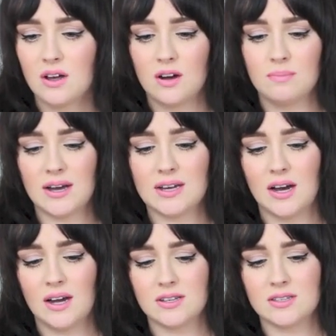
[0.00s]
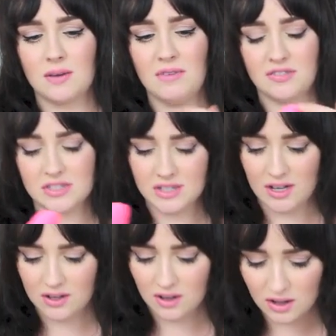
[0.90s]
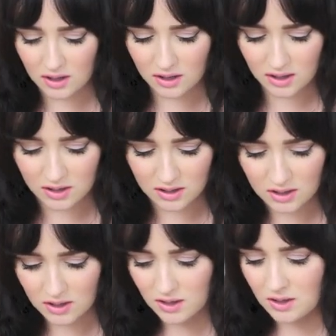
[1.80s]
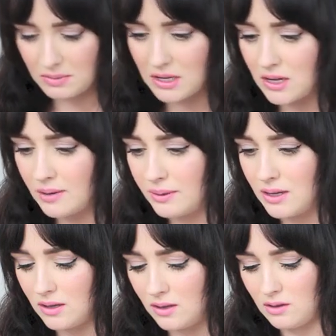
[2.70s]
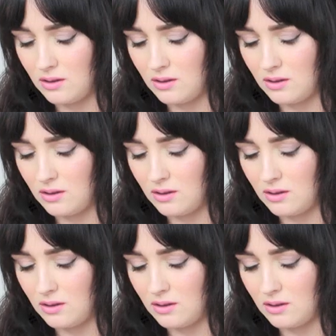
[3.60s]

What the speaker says: Oh my god, it's come off the stick. Oh, my carpet.